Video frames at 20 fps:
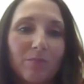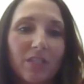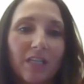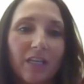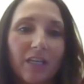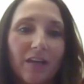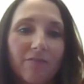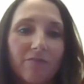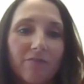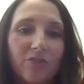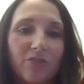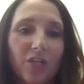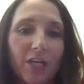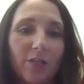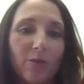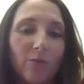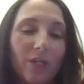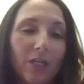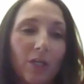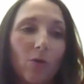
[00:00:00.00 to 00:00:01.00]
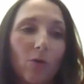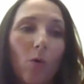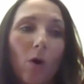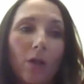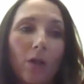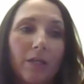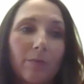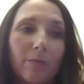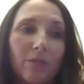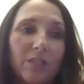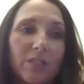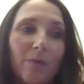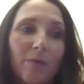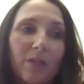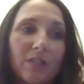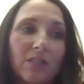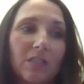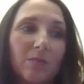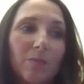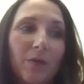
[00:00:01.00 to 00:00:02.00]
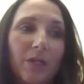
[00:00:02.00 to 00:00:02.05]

to give genuine and quality responses,